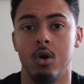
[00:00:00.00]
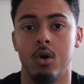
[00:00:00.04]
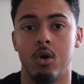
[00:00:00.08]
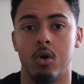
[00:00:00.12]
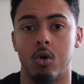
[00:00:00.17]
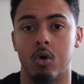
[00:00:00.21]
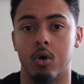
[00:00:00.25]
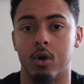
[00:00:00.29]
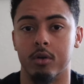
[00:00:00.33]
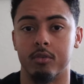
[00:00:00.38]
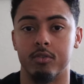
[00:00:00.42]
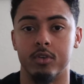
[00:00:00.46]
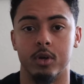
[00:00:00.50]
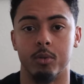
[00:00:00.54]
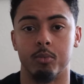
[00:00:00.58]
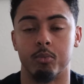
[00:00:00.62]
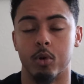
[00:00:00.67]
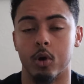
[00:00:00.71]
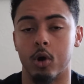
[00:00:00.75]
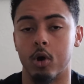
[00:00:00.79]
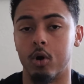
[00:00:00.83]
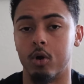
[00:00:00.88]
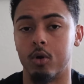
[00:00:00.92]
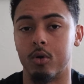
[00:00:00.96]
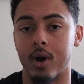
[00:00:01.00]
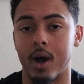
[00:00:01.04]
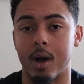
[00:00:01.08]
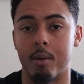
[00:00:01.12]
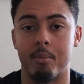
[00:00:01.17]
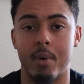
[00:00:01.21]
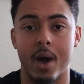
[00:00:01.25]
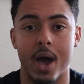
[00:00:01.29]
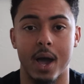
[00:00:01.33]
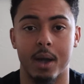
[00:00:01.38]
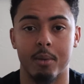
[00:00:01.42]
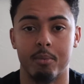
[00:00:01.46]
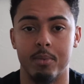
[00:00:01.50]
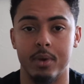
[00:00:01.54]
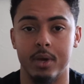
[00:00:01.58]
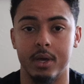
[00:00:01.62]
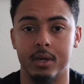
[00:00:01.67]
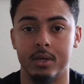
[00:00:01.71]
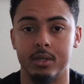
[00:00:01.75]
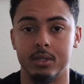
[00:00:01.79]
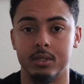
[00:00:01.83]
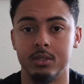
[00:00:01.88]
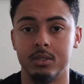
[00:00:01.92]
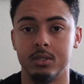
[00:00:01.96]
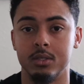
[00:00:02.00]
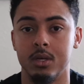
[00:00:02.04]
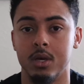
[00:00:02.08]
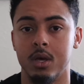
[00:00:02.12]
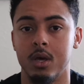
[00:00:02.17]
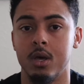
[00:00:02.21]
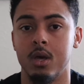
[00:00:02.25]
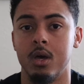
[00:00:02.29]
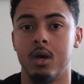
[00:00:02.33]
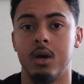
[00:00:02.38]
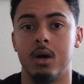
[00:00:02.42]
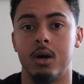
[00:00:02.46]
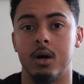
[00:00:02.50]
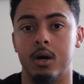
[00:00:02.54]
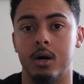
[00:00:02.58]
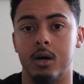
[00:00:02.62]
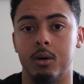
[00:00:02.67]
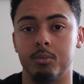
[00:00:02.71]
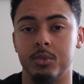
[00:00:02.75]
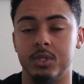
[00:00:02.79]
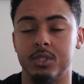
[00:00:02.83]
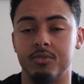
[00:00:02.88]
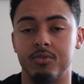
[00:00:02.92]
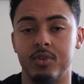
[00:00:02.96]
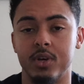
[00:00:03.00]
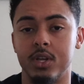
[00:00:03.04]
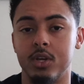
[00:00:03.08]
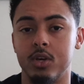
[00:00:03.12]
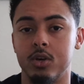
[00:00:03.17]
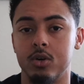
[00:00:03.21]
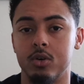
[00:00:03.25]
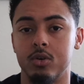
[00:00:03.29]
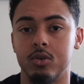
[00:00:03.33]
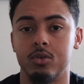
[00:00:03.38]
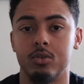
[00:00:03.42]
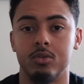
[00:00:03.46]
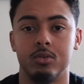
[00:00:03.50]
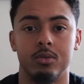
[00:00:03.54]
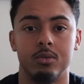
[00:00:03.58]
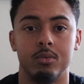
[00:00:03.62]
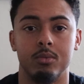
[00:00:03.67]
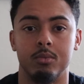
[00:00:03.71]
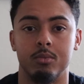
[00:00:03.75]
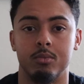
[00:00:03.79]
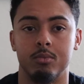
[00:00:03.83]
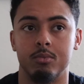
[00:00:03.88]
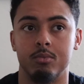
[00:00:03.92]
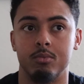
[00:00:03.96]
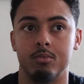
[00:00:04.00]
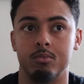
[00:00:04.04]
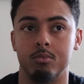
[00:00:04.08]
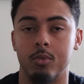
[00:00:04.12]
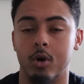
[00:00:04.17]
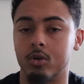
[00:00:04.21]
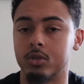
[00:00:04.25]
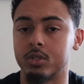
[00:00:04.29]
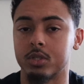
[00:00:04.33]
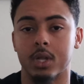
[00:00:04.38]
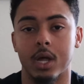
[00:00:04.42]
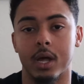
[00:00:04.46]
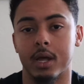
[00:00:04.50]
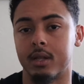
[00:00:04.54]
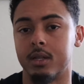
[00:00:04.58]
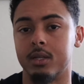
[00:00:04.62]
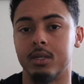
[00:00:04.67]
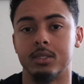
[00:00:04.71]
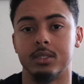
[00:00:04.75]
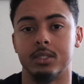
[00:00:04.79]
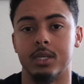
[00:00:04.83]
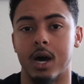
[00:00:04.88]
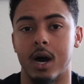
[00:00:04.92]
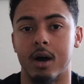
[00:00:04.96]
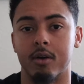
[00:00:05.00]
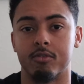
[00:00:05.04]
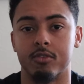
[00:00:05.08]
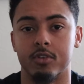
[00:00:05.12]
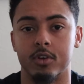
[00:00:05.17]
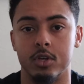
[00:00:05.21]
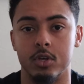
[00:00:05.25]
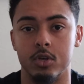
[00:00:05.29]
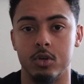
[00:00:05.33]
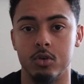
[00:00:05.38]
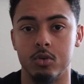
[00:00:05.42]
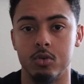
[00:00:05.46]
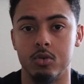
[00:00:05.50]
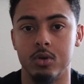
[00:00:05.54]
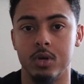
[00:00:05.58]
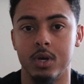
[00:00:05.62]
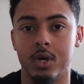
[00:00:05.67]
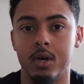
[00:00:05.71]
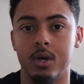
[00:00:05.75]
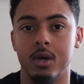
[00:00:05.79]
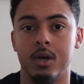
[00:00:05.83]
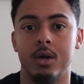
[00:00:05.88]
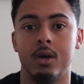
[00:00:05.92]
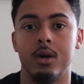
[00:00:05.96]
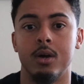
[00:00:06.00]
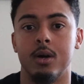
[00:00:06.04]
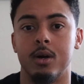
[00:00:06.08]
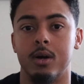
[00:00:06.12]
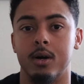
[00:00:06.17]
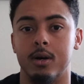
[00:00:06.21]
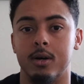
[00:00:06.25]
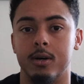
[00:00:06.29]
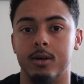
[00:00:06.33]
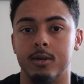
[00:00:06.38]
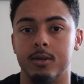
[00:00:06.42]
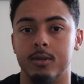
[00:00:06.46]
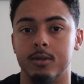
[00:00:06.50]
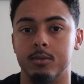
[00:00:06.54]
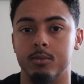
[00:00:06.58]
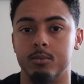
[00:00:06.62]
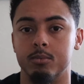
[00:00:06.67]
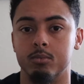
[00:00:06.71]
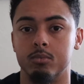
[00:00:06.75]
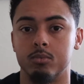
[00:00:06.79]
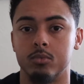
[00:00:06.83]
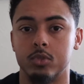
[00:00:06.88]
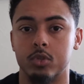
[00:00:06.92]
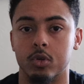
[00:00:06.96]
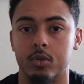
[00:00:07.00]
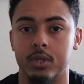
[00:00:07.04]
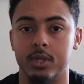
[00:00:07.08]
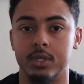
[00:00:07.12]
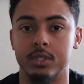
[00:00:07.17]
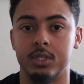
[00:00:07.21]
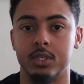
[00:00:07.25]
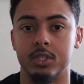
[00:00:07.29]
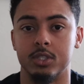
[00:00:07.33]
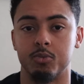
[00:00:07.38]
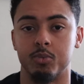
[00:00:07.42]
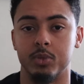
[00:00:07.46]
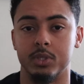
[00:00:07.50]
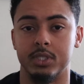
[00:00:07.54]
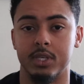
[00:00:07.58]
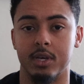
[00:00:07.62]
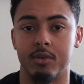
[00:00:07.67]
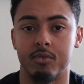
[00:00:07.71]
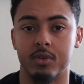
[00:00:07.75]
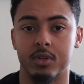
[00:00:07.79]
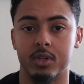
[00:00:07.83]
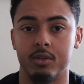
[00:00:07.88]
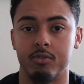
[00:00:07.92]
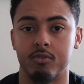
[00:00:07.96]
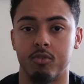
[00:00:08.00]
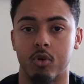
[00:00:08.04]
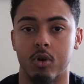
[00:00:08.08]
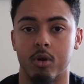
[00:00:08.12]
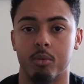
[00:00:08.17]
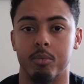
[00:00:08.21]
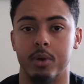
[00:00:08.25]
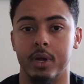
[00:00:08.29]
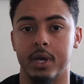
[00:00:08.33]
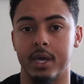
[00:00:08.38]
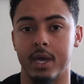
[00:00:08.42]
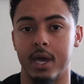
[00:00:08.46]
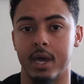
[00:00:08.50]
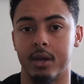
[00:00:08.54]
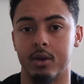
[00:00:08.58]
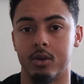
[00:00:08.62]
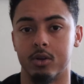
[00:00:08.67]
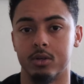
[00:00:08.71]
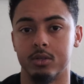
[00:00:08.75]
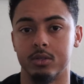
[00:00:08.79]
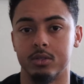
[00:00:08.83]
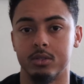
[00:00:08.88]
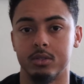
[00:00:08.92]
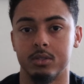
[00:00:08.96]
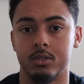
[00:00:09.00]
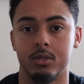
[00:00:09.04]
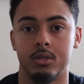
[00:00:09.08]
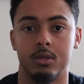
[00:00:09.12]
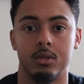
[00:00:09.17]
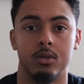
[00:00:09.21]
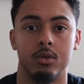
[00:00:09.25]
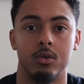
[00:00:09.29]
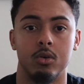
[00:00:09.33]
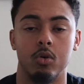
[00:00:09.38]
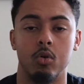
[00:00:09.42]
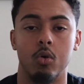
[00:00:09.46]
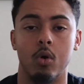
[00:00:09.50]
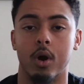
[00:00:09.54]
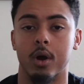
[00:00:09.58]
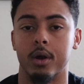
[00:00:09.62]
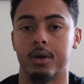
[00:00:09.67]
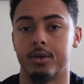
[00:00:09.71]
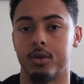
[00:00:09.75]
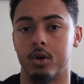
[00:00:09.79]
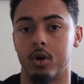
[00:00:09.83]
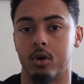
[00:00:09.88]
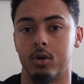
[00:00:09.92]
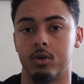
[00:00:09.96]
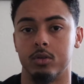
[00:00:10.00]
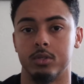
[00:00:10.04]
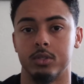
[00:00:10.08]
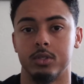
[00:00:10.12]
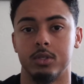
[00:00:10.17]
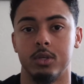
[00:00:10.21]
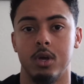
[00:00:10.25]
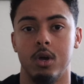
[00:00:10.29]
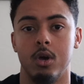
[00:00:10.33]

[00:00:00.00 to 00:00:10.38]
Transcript: or if you're a pro at backbends, this video most likely is not for you. So this is specifically for beginners who are adults